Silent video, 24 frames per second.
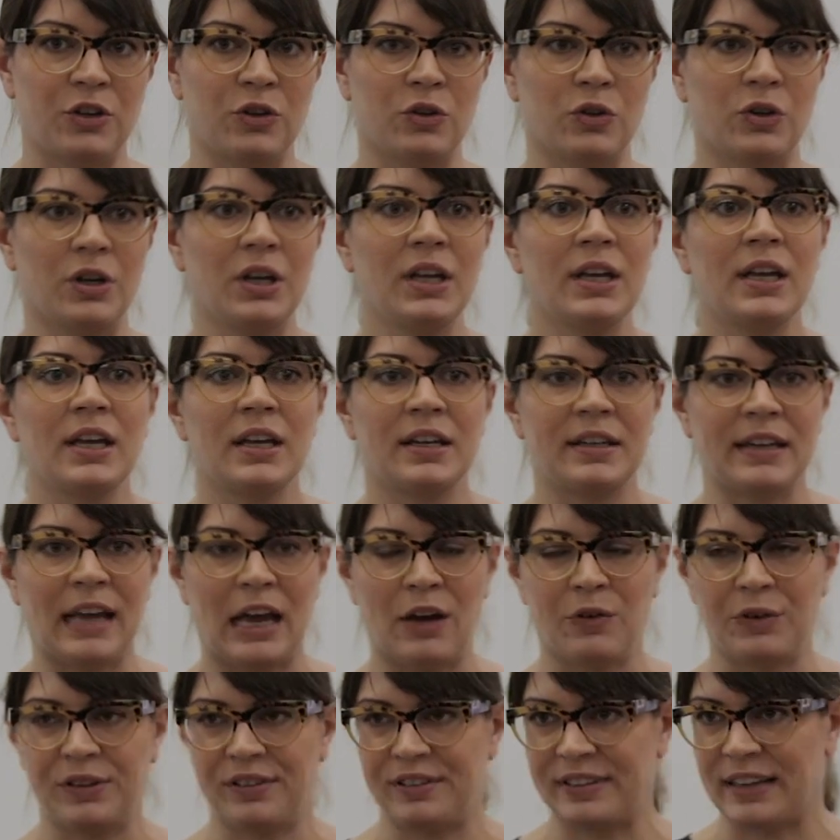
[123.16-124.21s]
you,
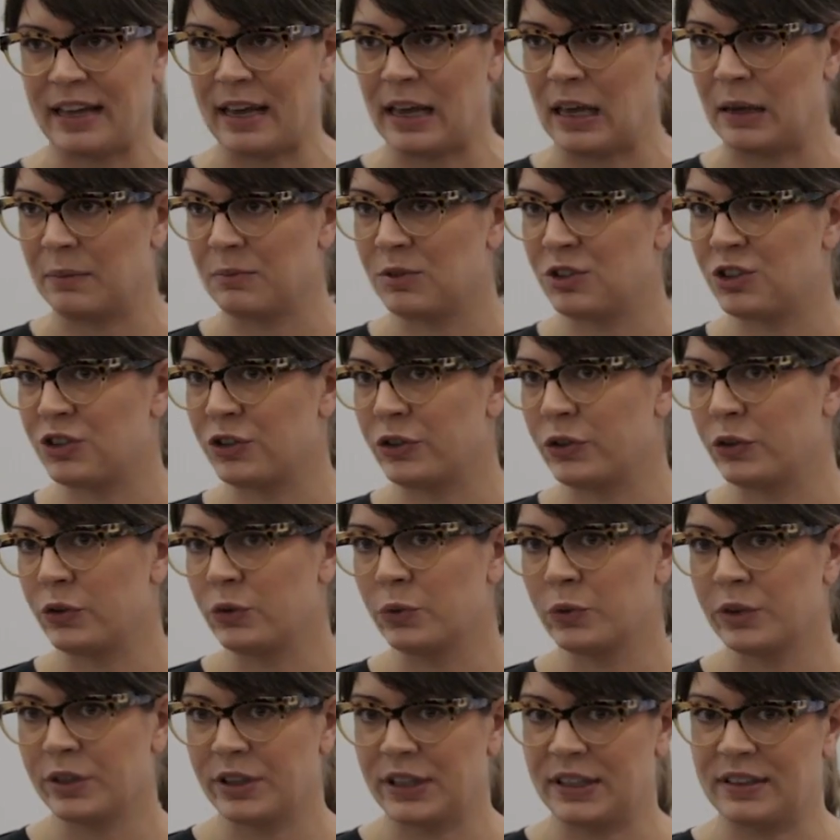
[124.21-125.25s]
now it's time
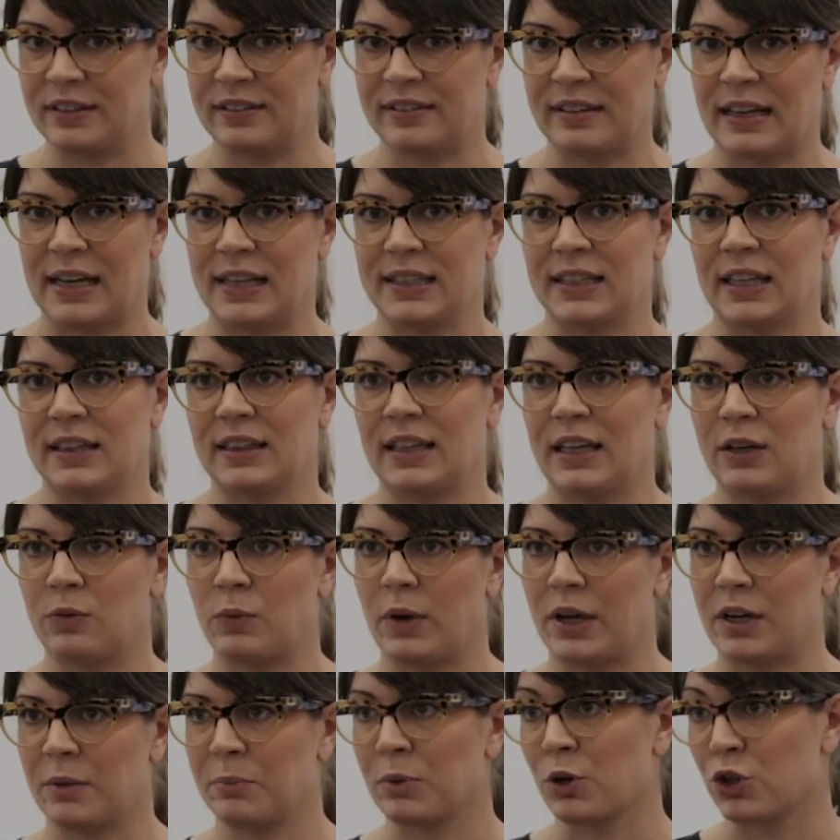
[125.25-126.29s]
to really decide that they
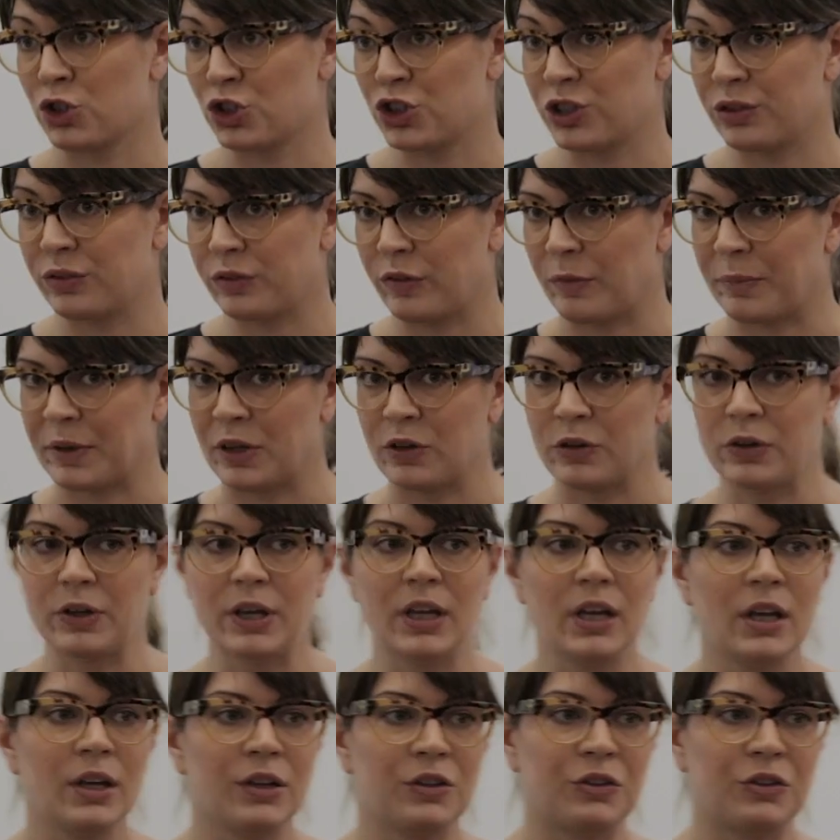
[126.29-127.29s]
want to purchase from you.